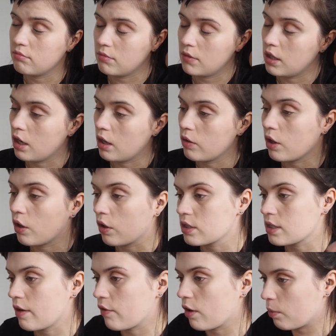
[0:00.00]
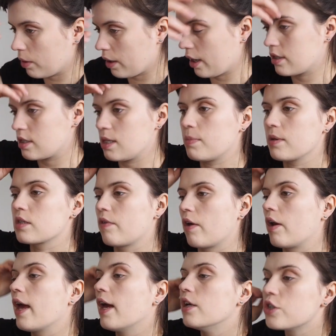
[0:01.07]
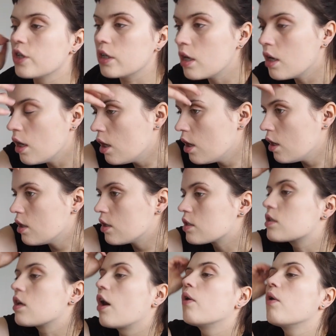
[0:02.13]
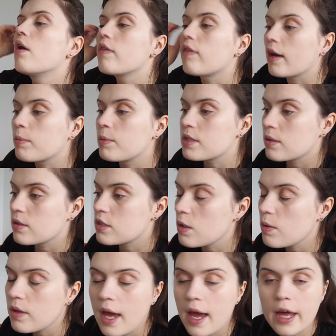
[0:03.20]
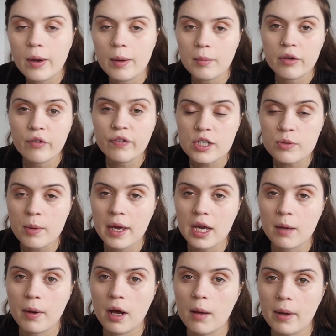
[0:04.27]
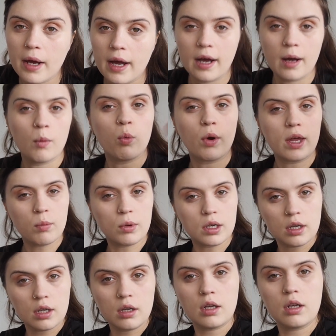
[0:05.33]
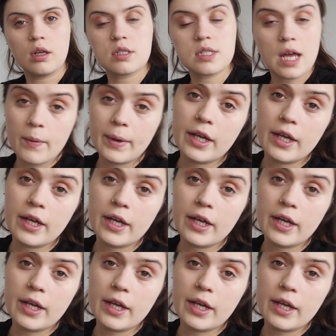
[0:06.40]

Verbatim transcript: you know, the longest I've gone without a deep exfoliation. So that could be something to do with it. Anyway, I'm going to finish my makeup up and we will see how it